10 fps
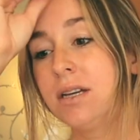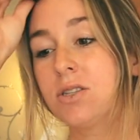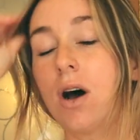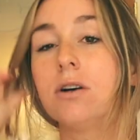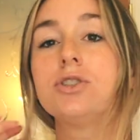
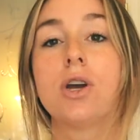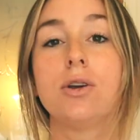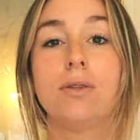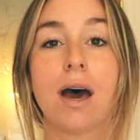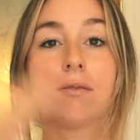So I'll show
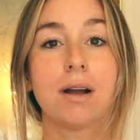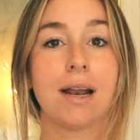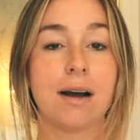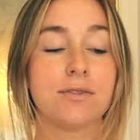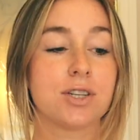you that right
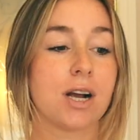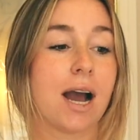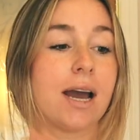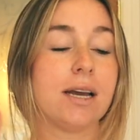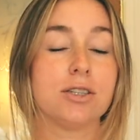after
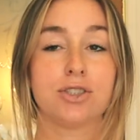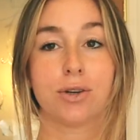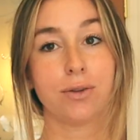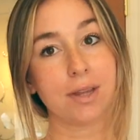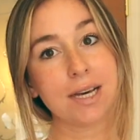I show
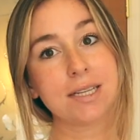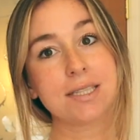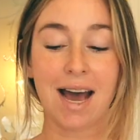you this.